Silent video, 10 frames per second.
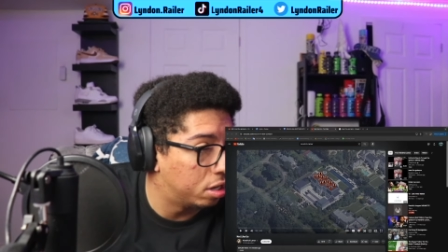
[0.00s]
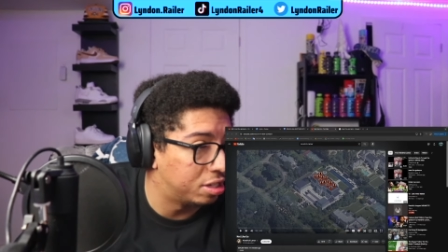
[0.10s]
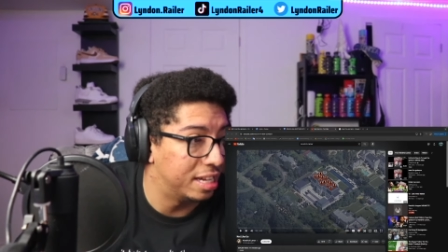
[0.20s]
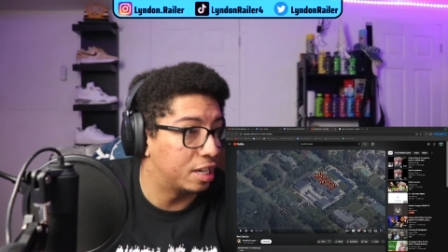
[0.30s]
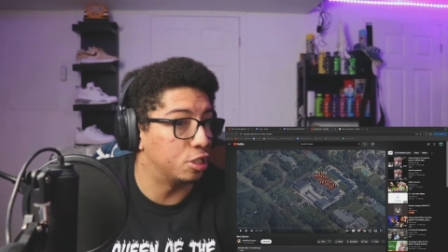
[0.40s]
So
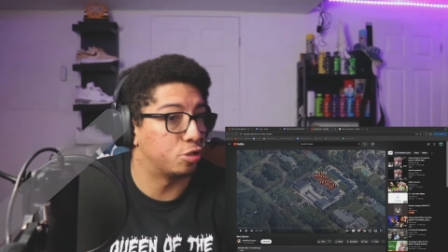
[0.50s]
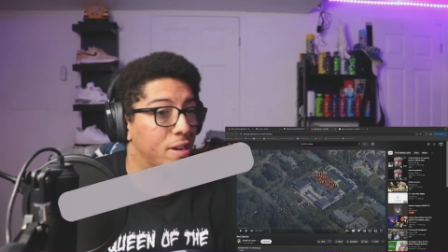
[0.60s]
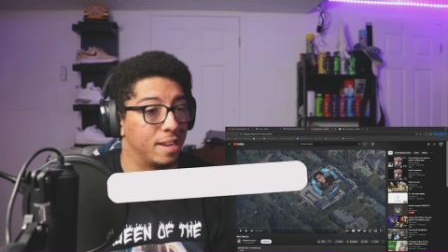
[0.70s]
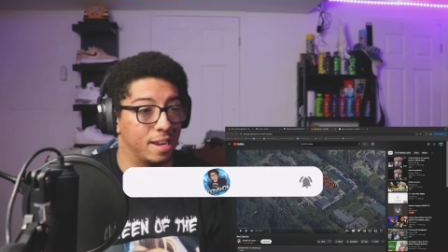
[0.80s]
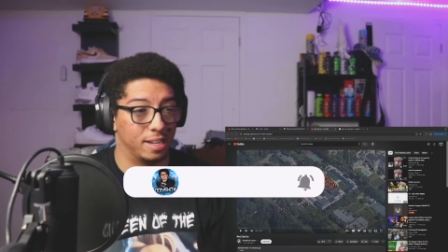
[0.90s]
let's get straight
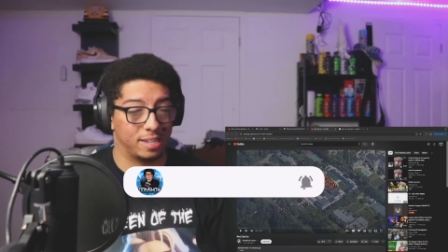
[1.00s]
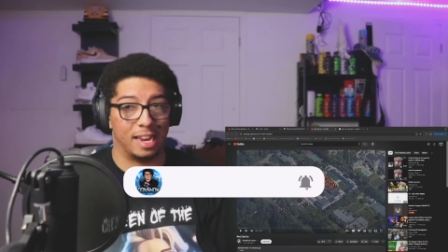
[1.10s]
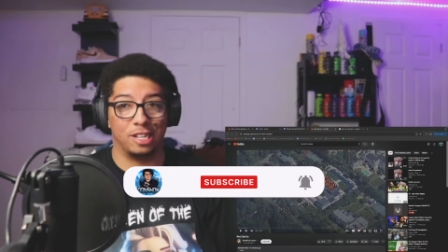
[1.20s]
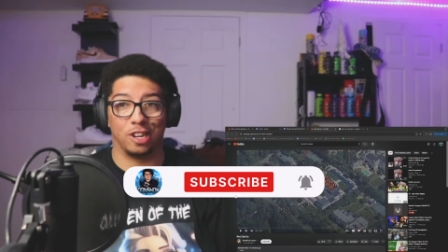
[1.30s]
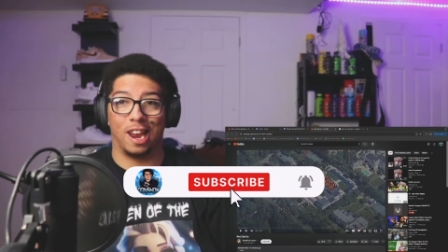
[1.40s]
into this. I
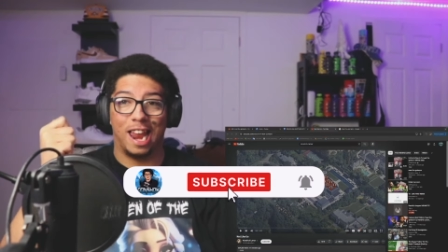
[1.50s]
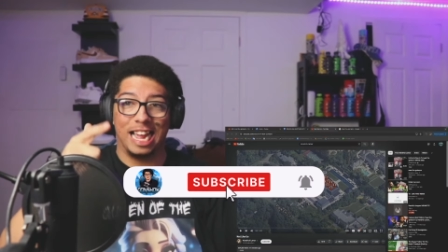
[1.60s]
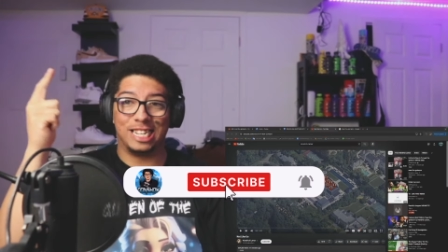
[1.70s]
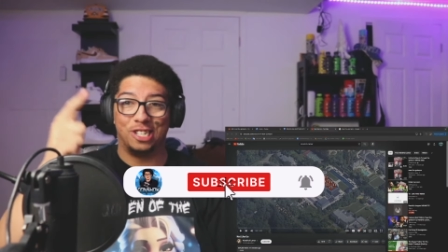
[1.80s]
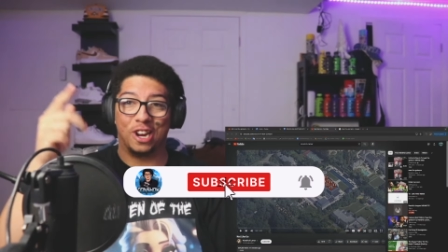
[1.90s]
need y'all to
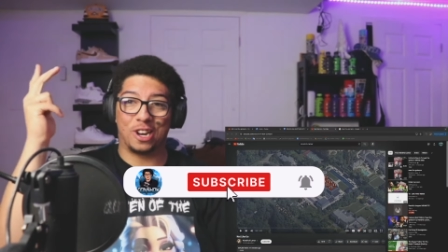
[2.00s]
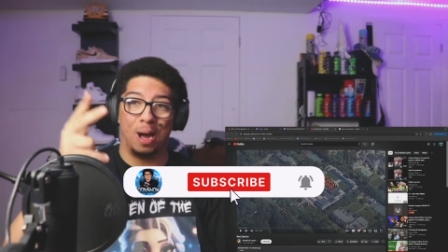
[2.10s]
like, share, comment,